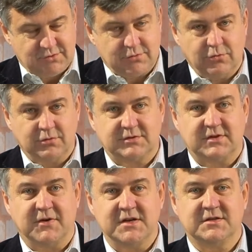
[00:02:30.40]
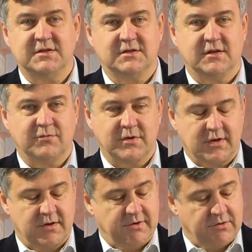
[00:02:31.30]
tools, devices that we
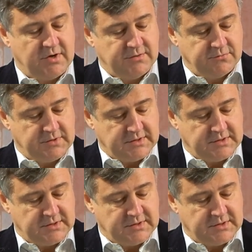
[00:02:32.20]
carry around with